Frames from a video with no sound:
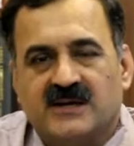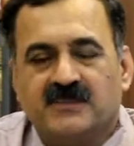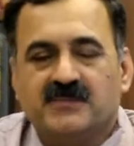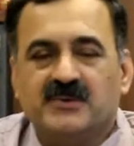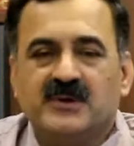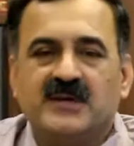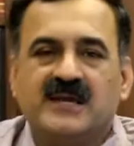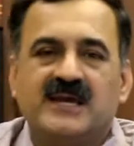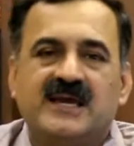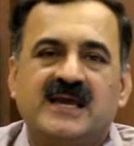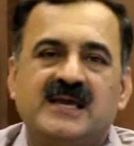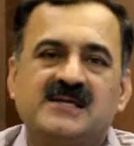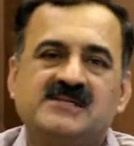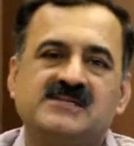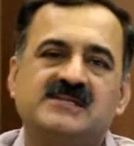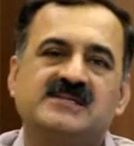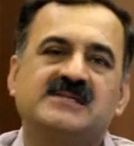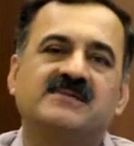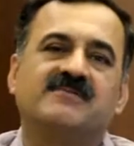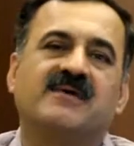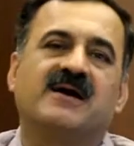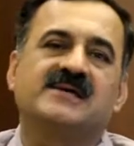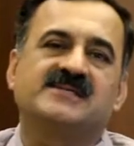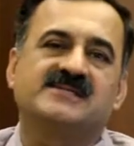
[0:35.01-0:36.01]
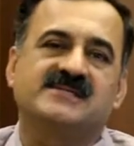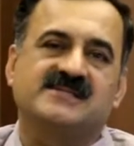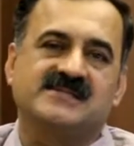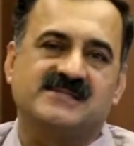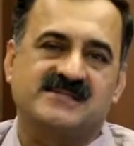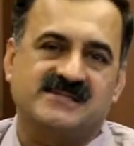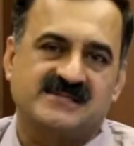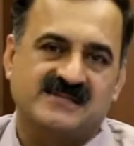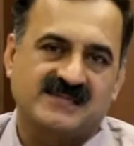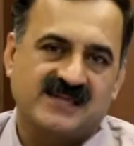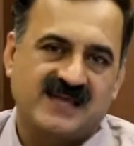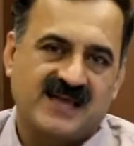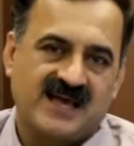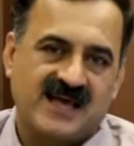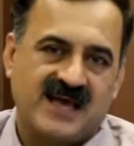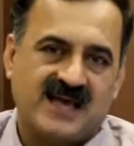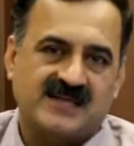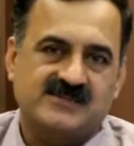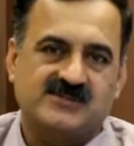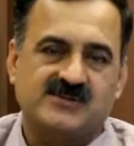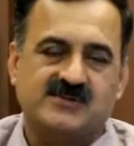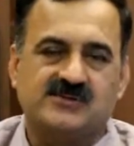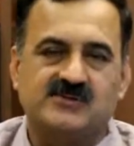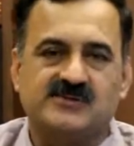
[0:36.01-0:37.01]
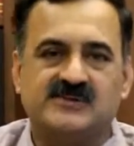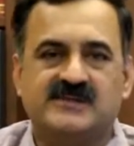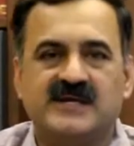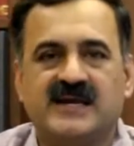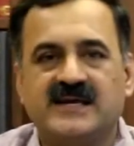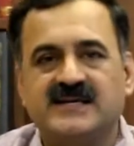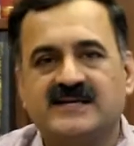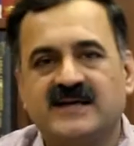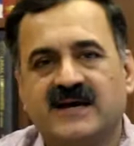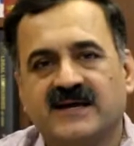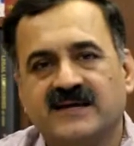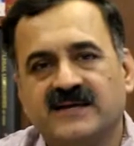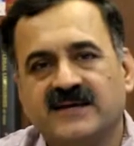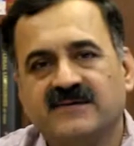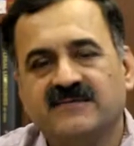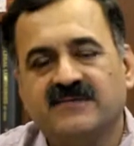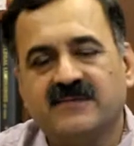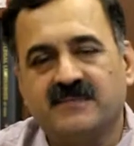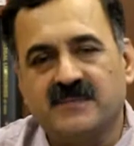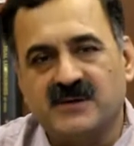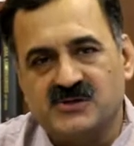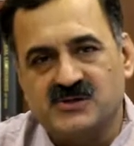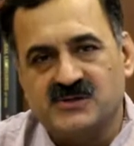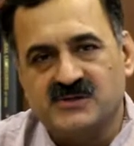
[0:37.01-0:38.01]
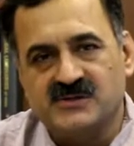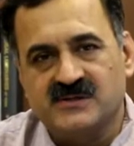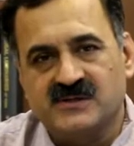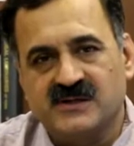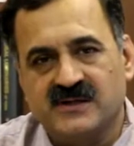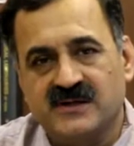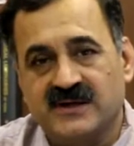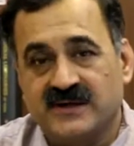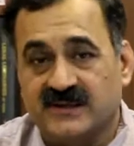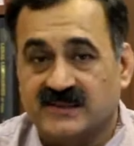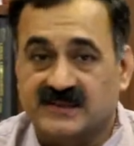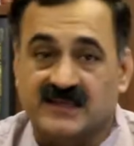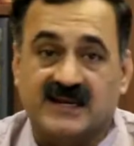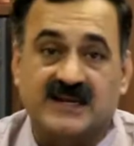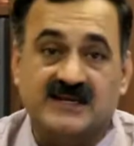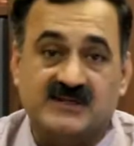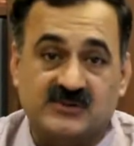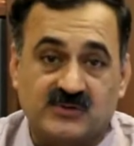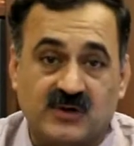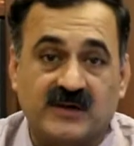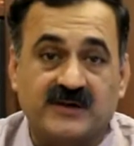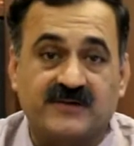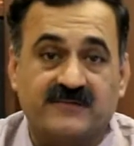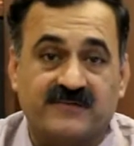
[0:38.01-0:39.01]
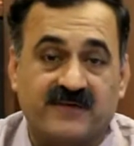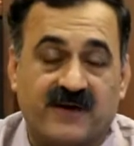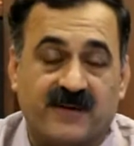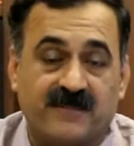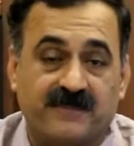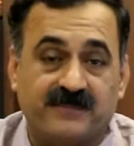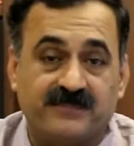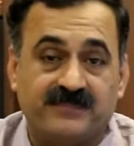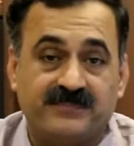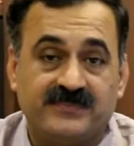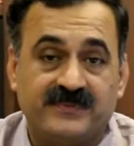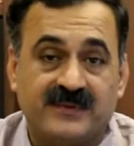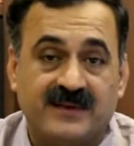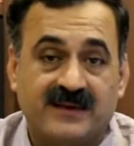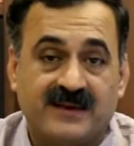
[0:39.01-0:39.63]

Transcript: communication devices, as also data and information in the electronic form.